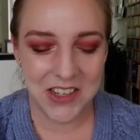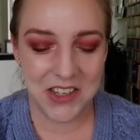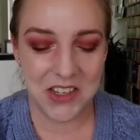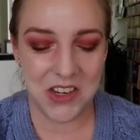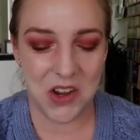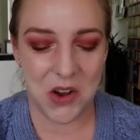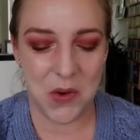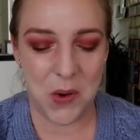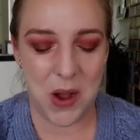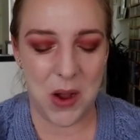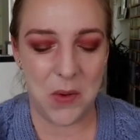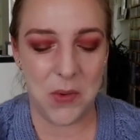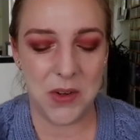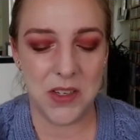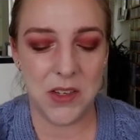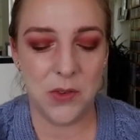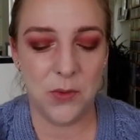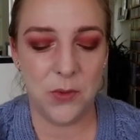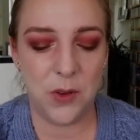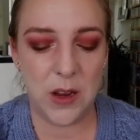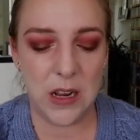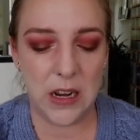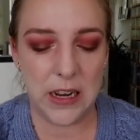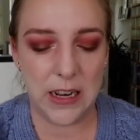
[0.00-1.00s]
so I
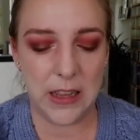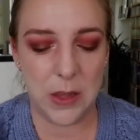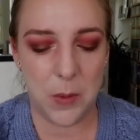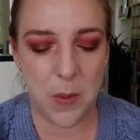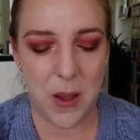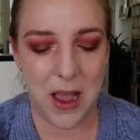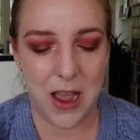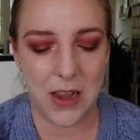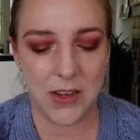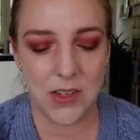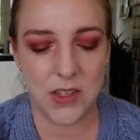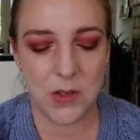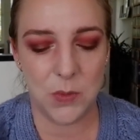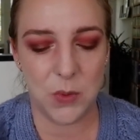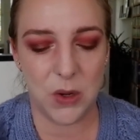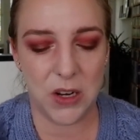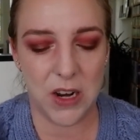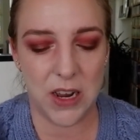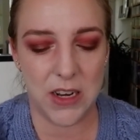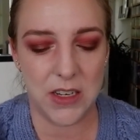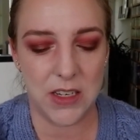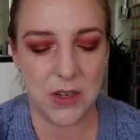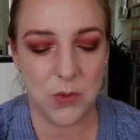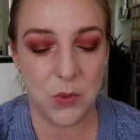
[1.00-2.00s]
wasn't feeling the best, but
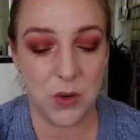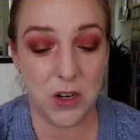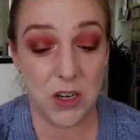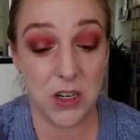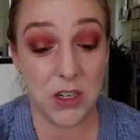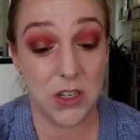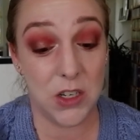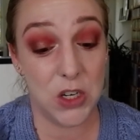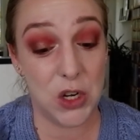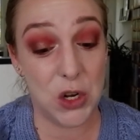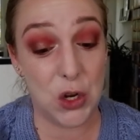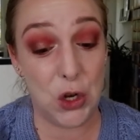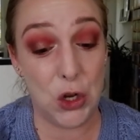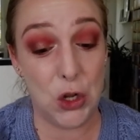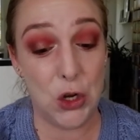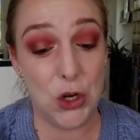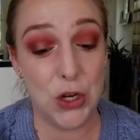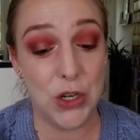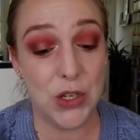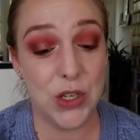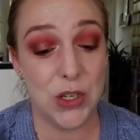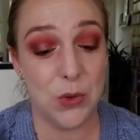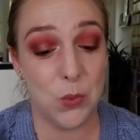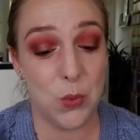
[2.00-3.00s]
I did wanted to
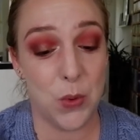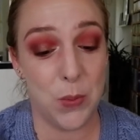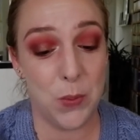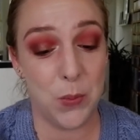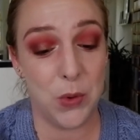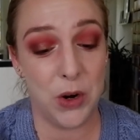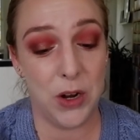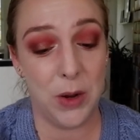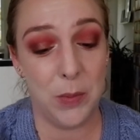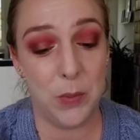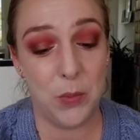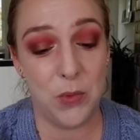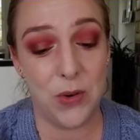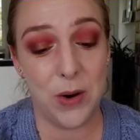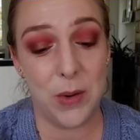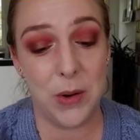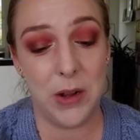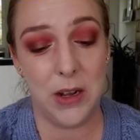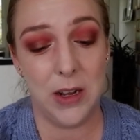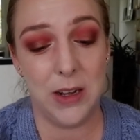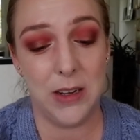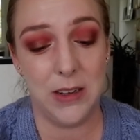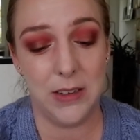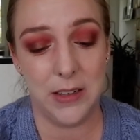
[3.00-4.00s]
look uh,
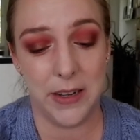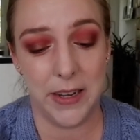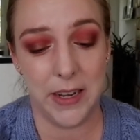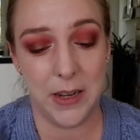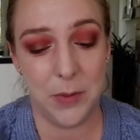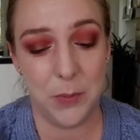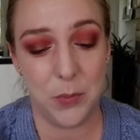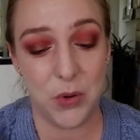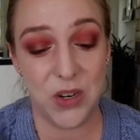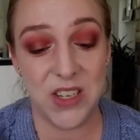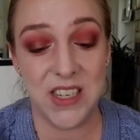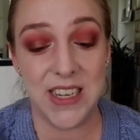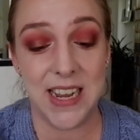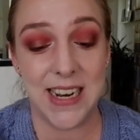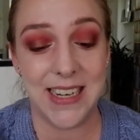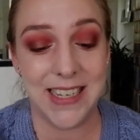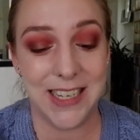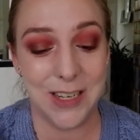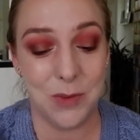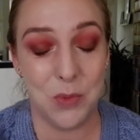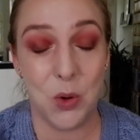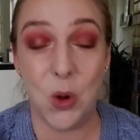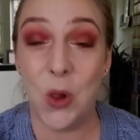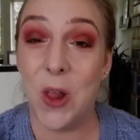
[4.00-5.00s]
uh, like
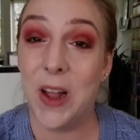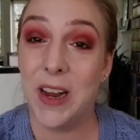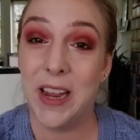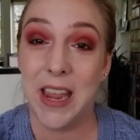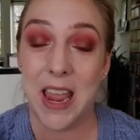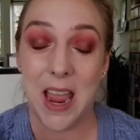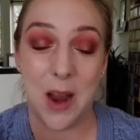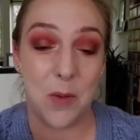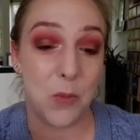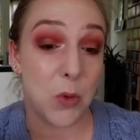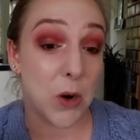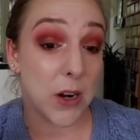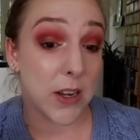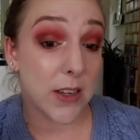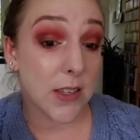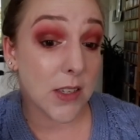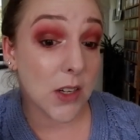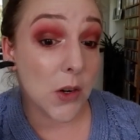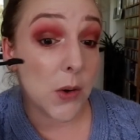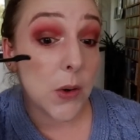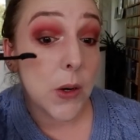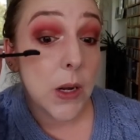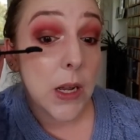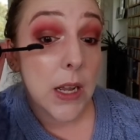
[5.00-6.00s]
presentable on camera.
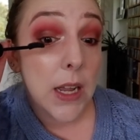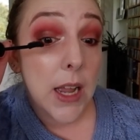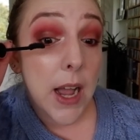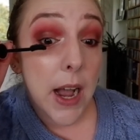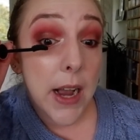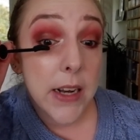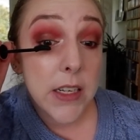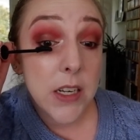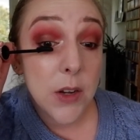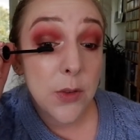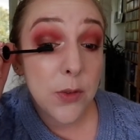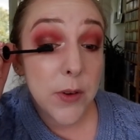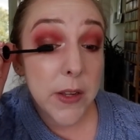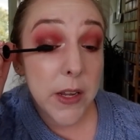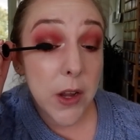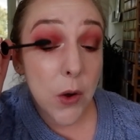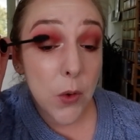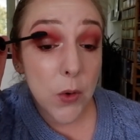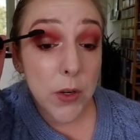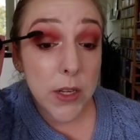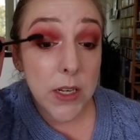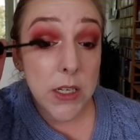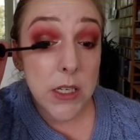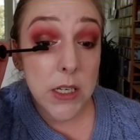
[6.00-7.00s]
So I definitely
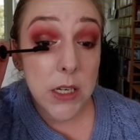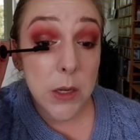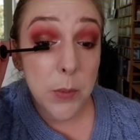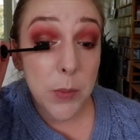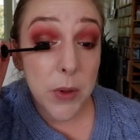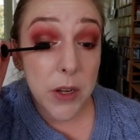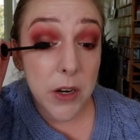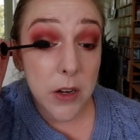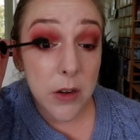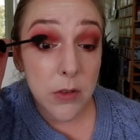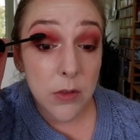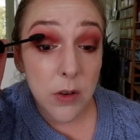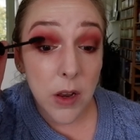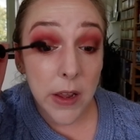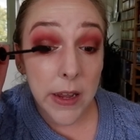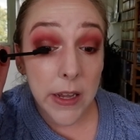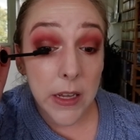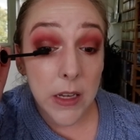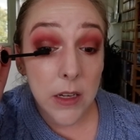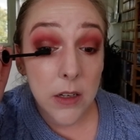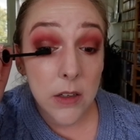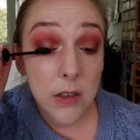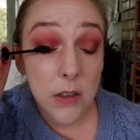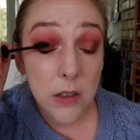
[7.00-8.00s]
only did a bit of
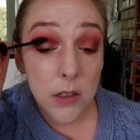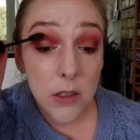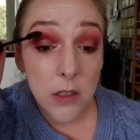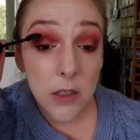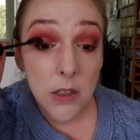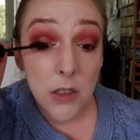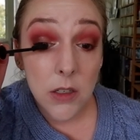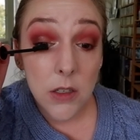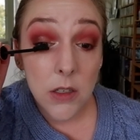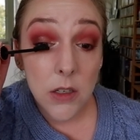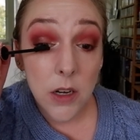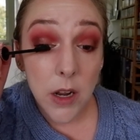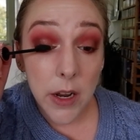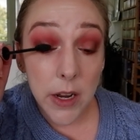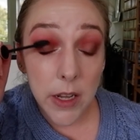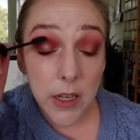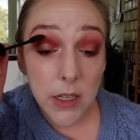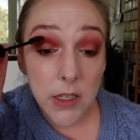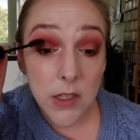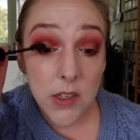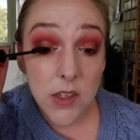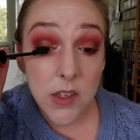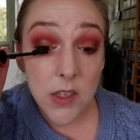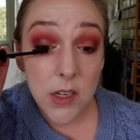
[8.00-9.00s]
like like
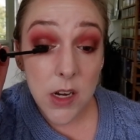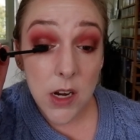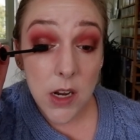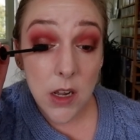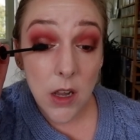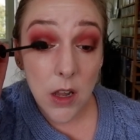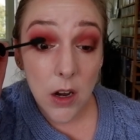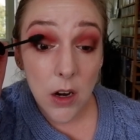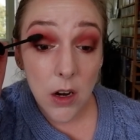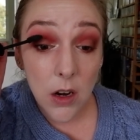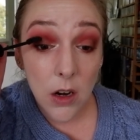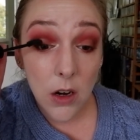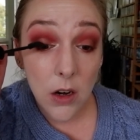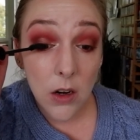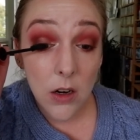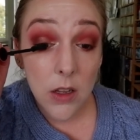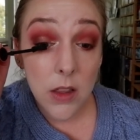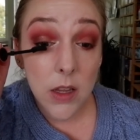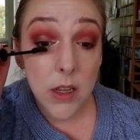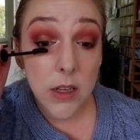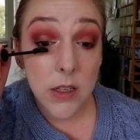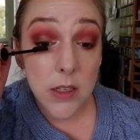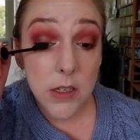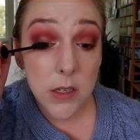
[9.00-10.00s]
concealer
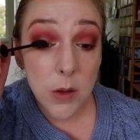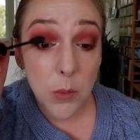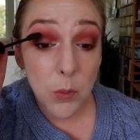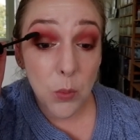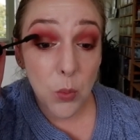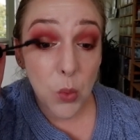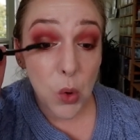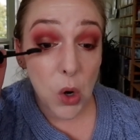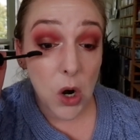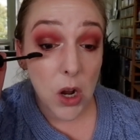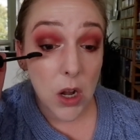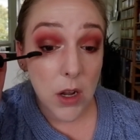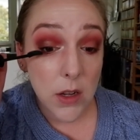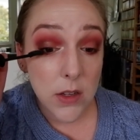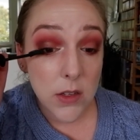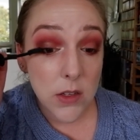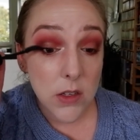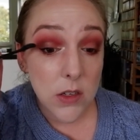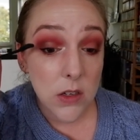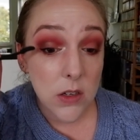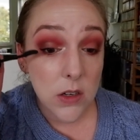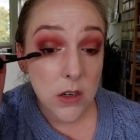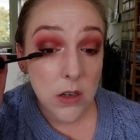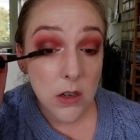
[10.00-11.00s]
and then some
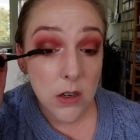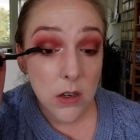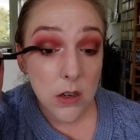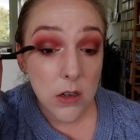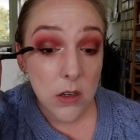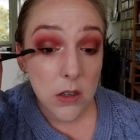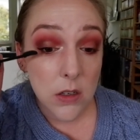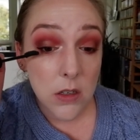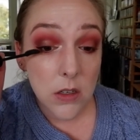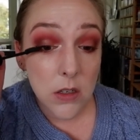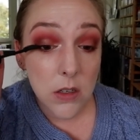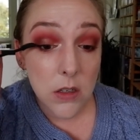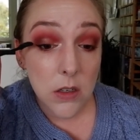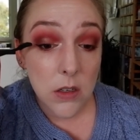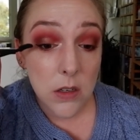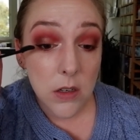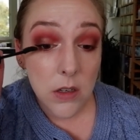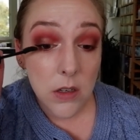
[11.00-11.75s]
bronzer and